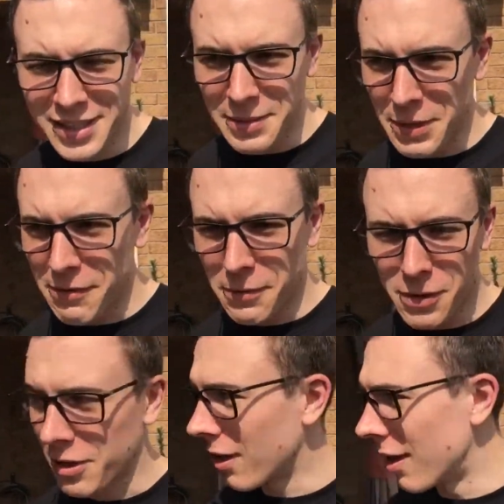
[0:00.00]
It's about
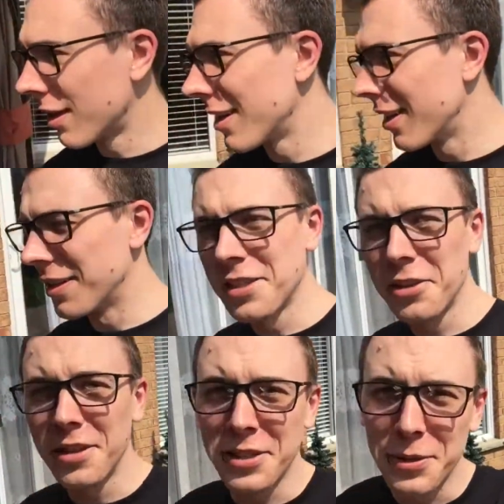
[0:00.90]
4 o'clock. It's
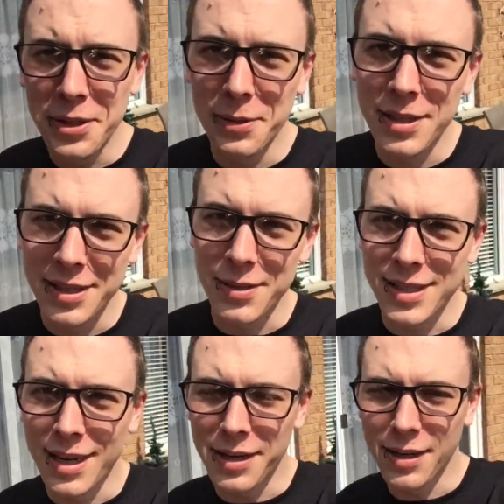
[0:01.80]
32 degrees
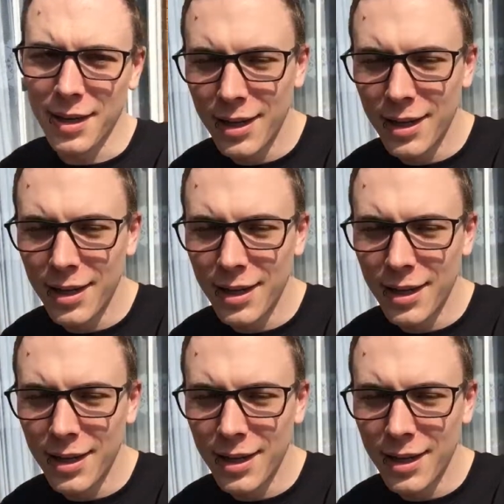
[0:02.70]
outside.